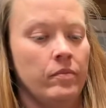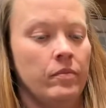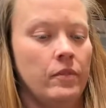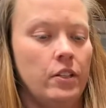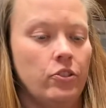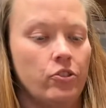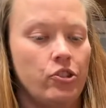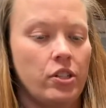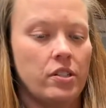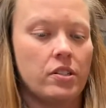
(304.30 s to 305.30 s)
you're
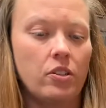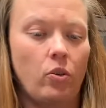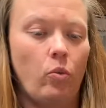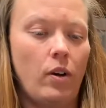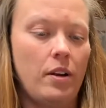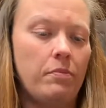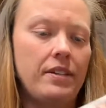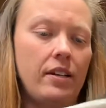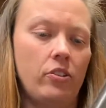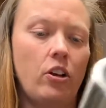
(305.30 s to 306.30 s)
just going to wipe
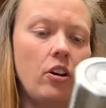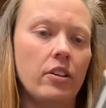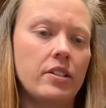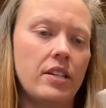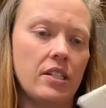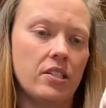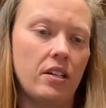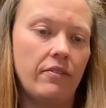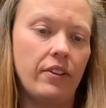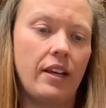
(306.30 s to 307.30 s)
down all the dust
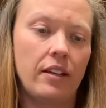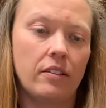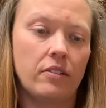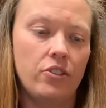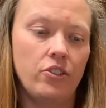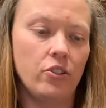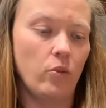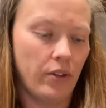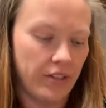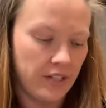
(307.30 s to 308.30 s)
off of that, because you don't
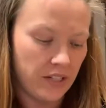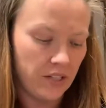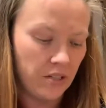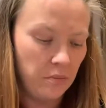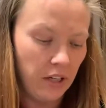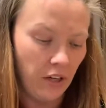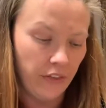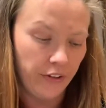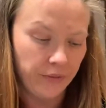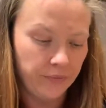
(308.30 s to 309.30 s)
want the dust to be on
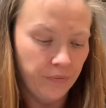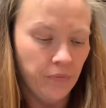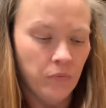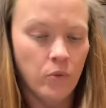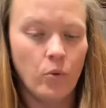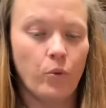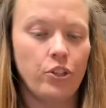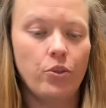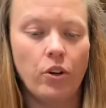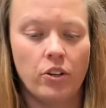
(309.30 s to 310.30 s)
there when
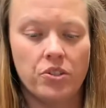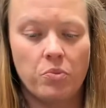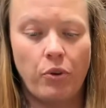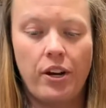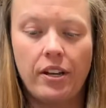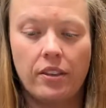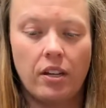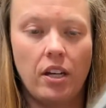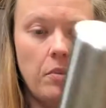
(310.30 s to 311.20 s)
you are spraying the cup.